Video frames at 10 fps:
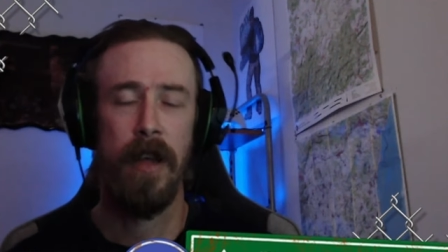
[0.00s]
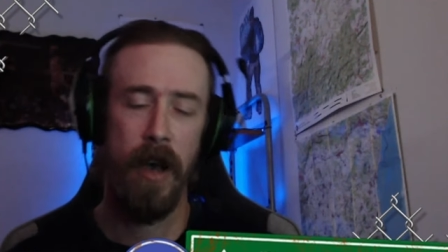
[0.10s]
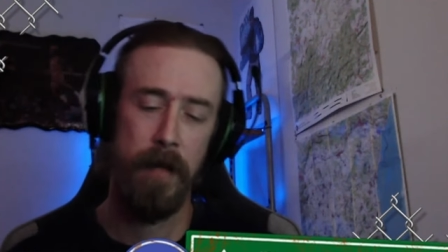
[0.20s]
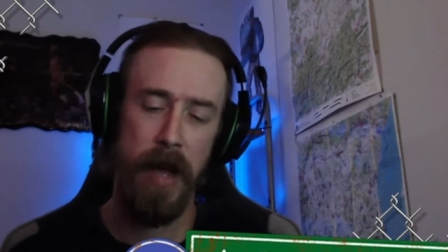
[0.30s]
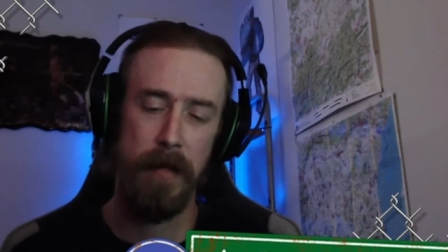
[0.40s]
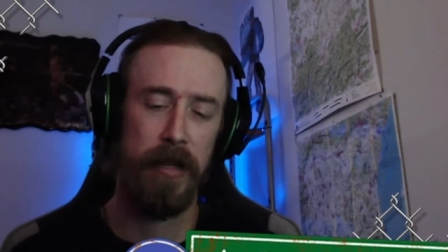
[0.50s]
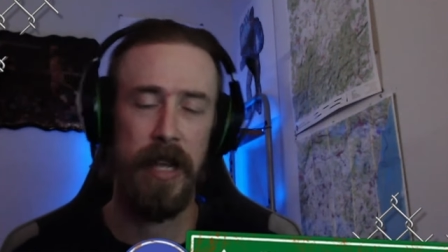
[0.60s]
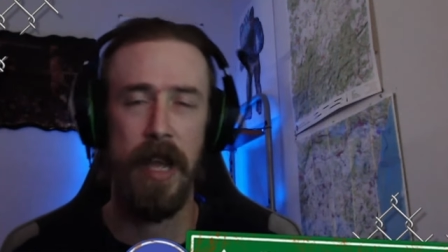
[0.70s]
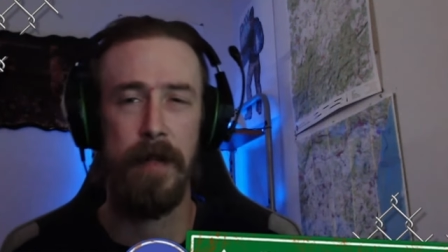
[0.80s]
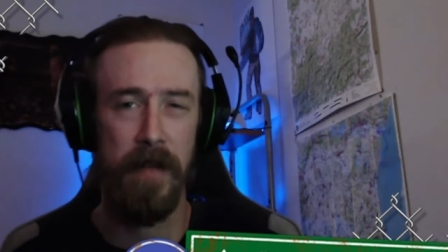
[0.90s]
I made my
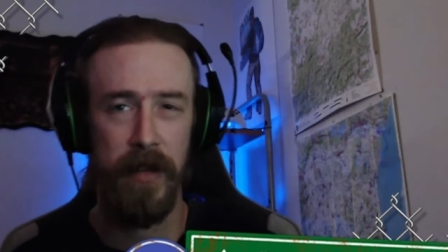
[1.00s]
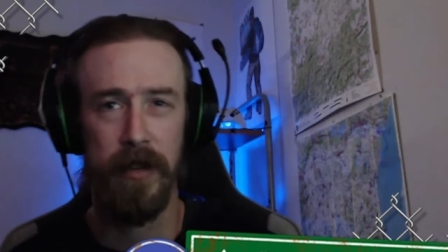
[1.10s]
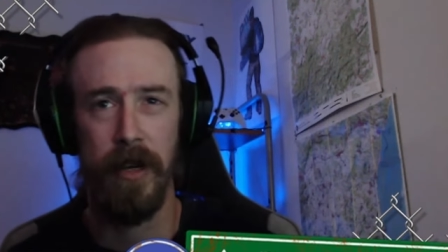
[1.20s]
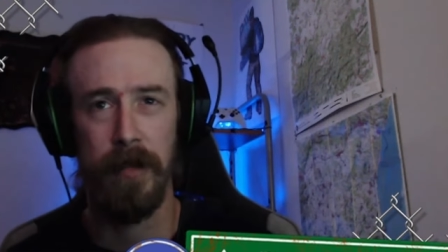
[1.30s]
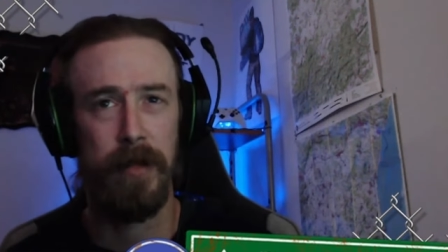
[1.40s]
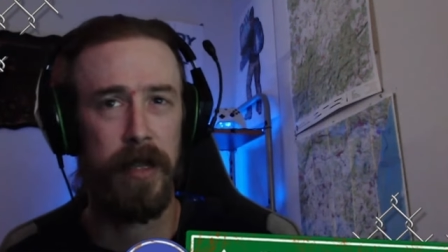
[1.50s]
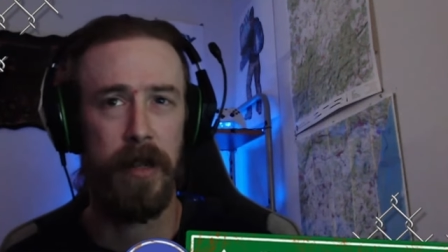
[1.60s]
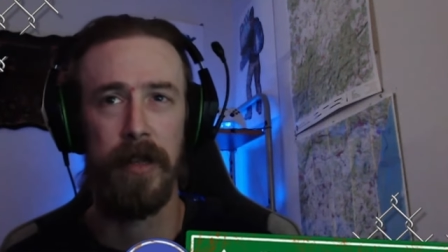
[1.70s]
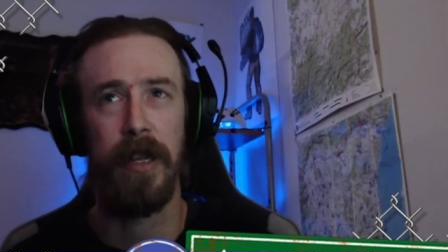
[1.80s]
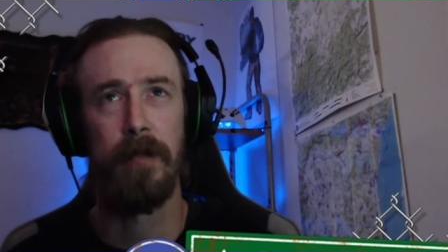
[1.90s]
same advertisements that
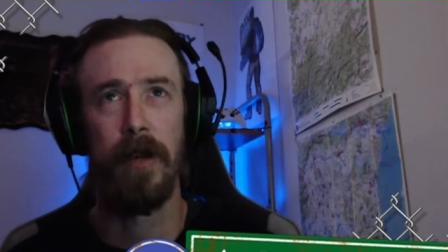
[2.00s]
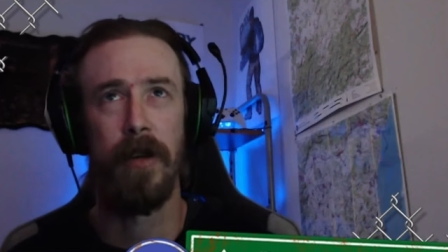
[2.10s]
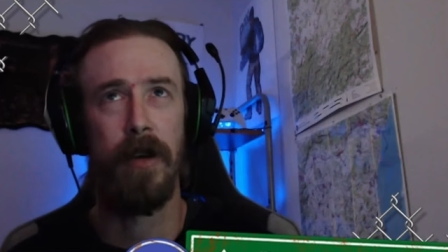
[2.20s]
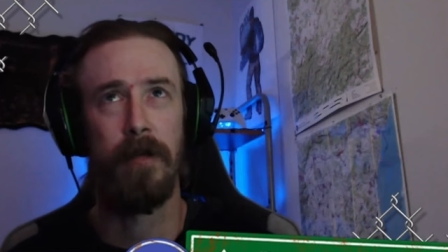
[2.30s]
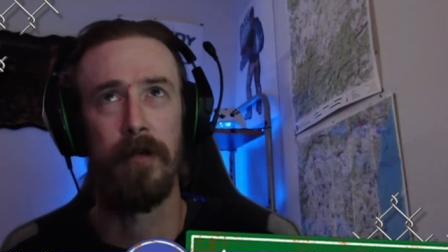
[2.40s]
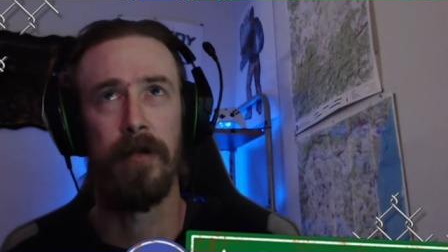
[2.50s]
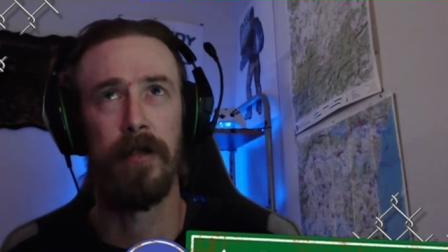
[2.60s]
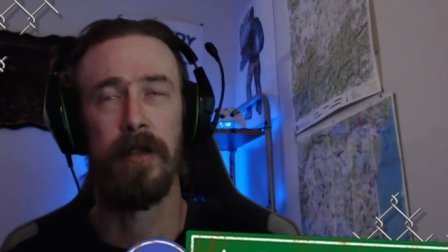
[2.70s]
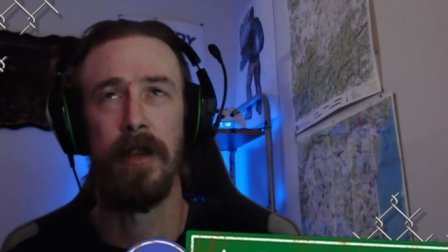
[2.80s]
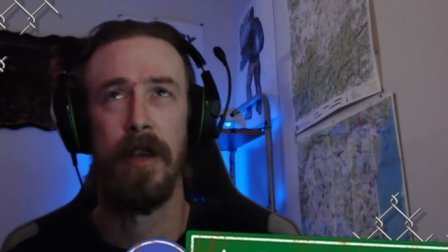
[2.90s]
I did when I
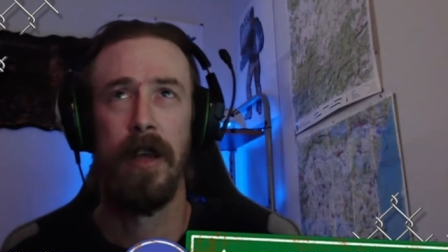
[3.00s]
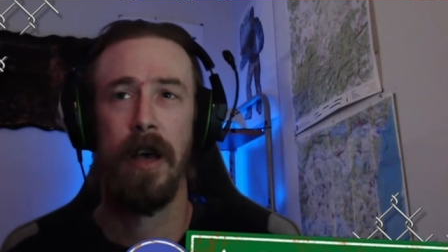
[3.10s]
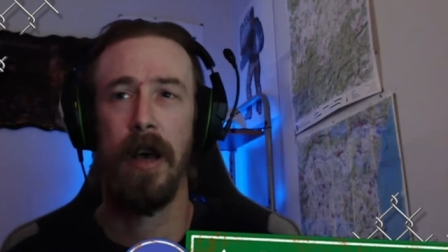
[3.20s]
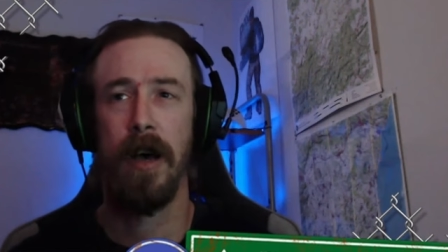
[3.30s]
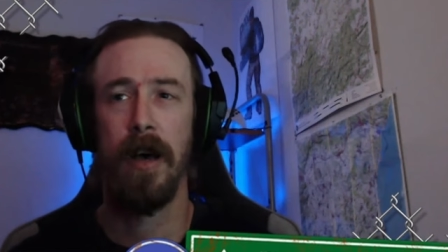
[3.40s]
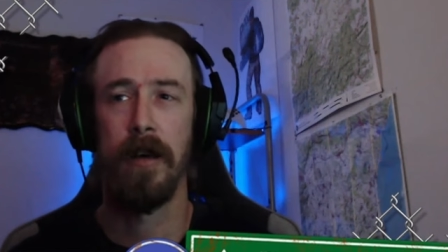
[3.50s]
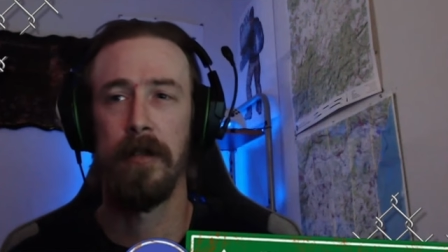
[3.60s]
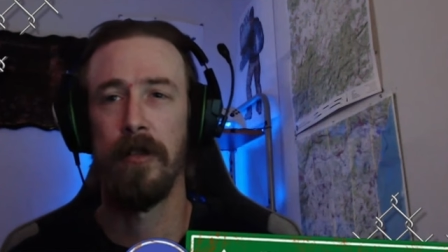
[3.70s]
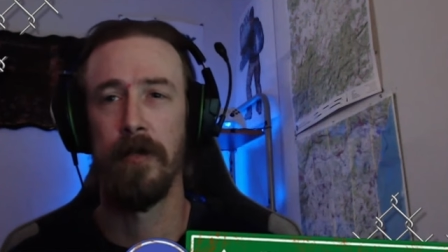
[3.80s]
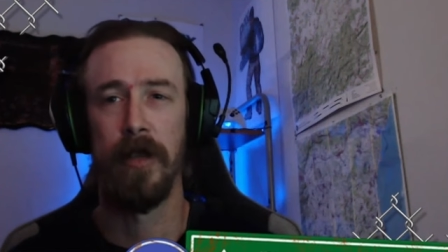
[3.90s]
was uh,
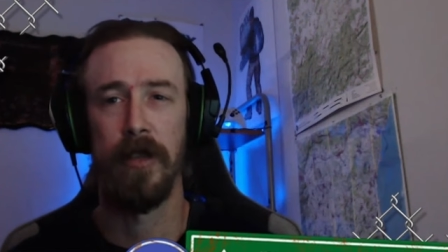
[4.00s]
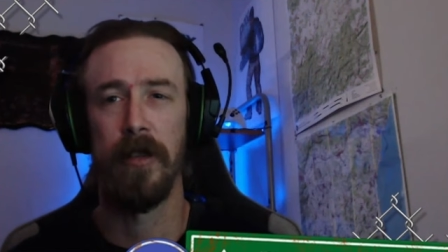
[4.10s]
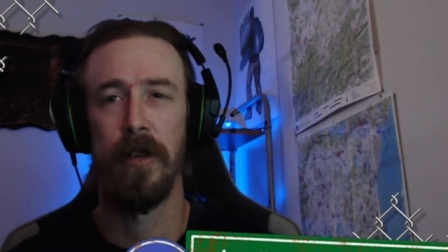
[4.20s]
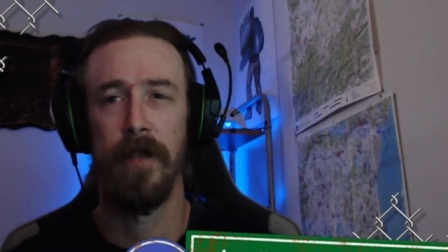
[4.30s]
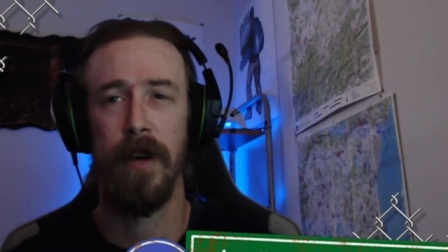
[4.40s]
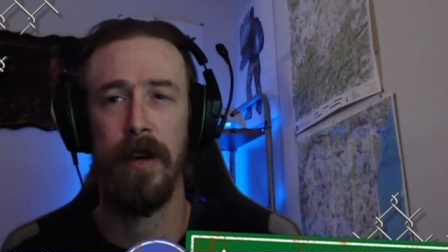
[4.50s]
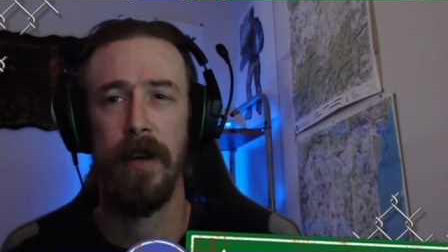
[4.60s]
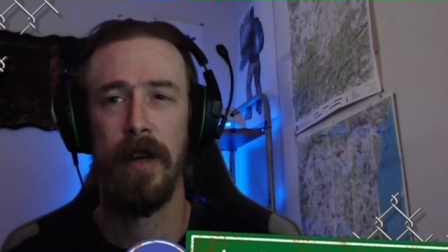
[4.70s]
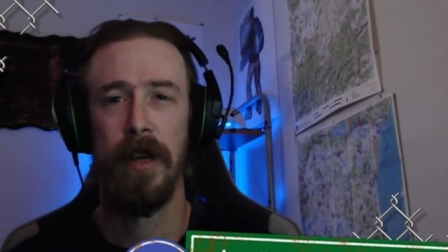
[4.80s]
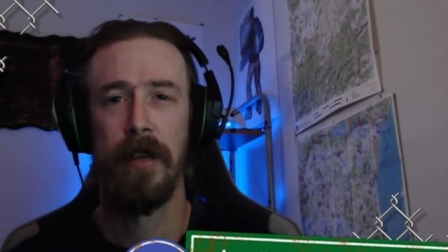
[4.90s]
doing a server.
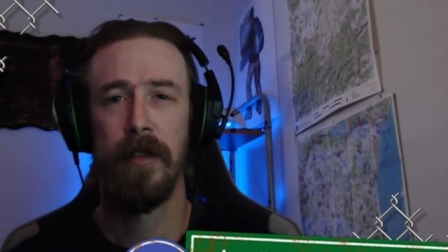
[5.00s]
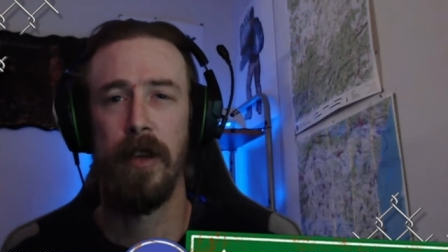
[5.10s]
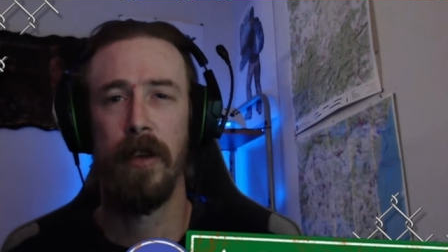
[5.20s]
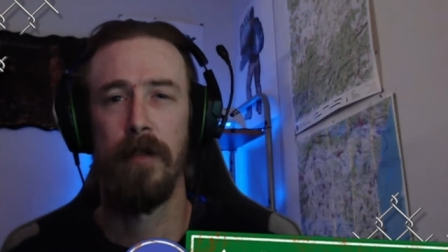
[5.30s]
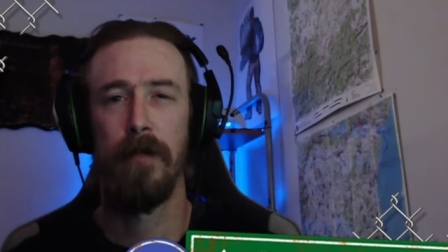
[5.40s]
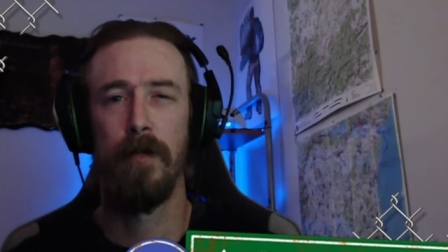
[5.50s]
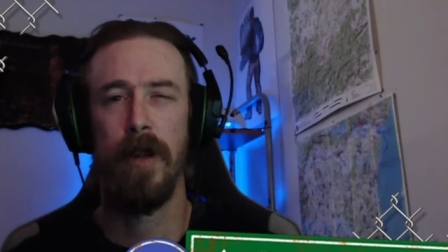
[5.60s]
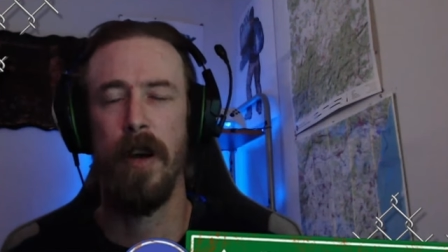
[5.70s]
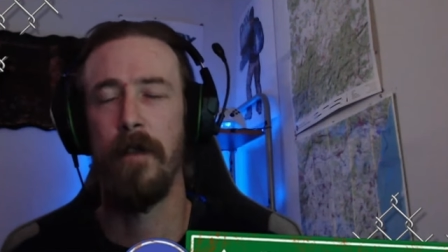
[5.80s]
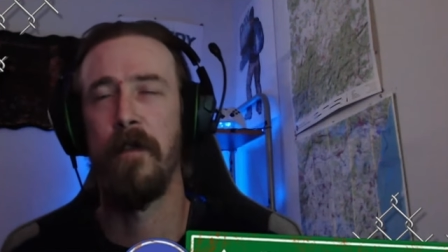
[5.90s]
So
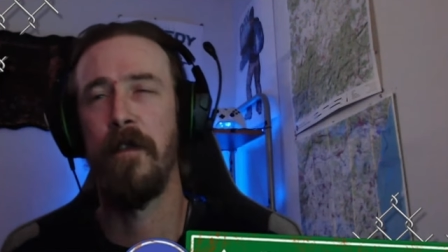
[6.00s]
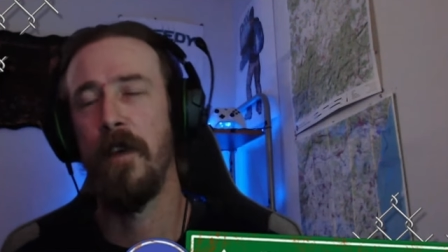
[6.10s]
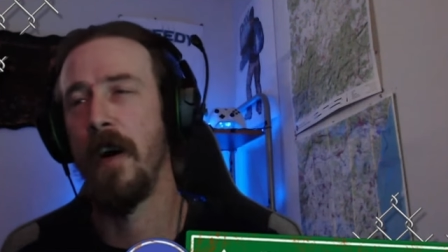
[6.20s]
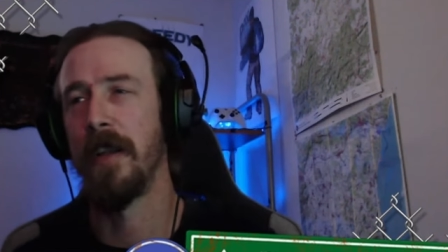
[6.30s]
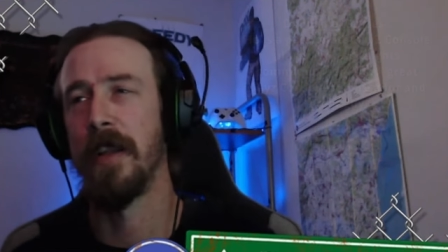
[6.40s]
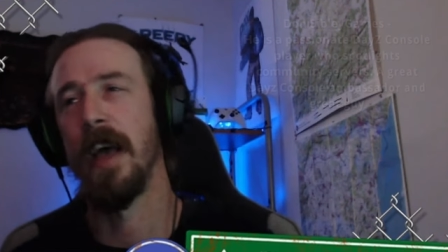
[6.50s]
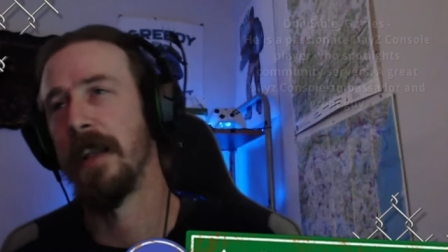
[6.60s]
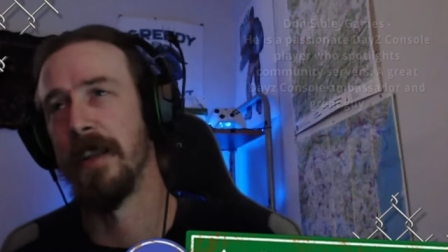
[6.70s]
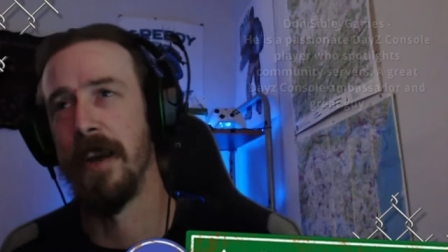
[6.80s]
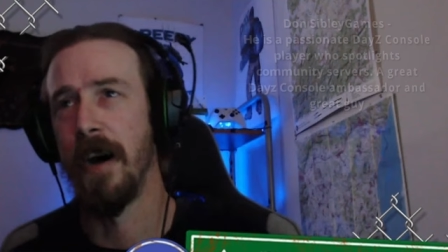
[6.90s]
when i finally
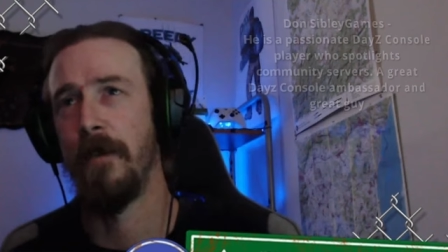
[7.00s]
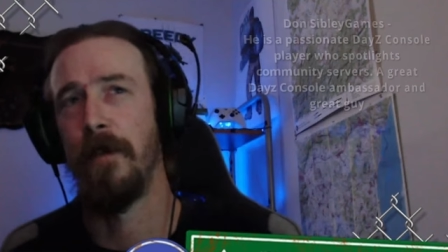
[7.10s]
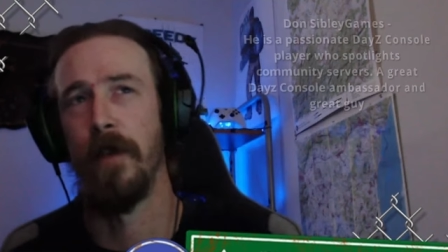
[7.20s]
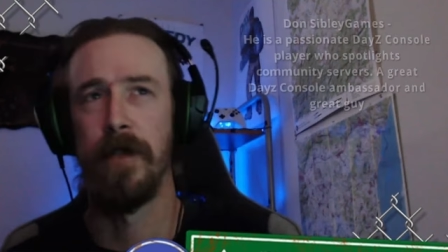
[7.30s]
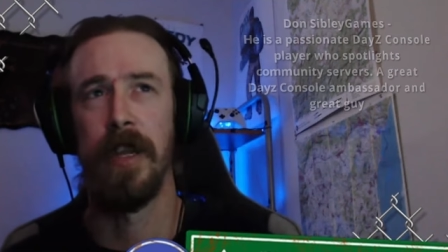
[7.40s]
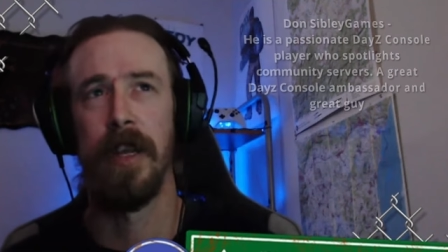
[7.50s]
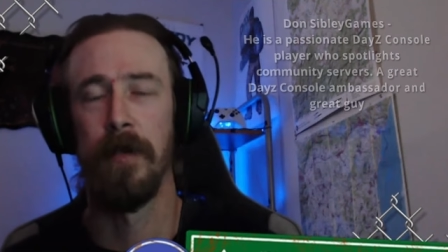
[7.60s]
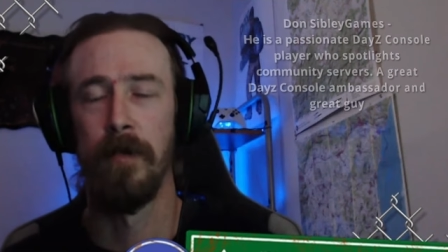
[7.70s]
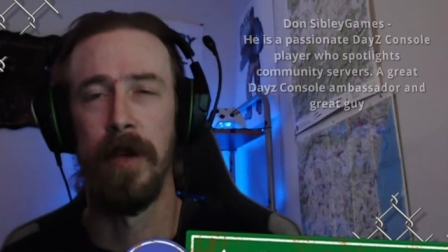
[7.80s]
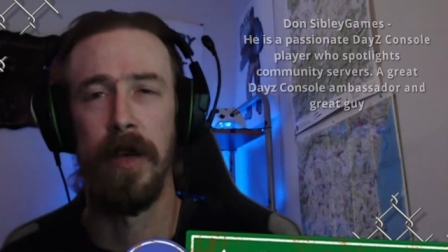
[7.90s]
had enough of
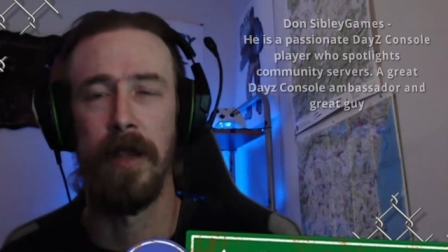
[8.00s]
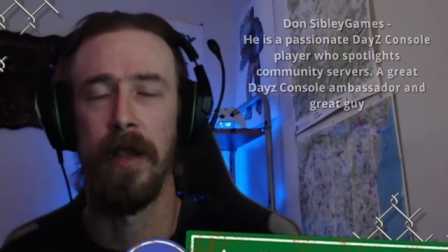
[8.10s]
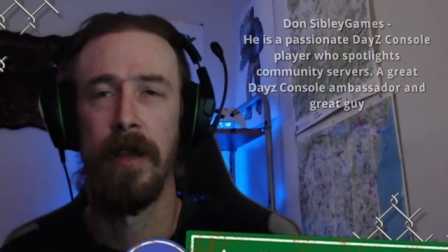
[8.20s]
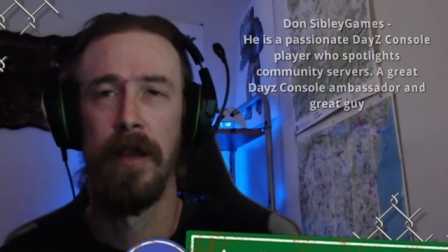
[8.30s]
dealing with,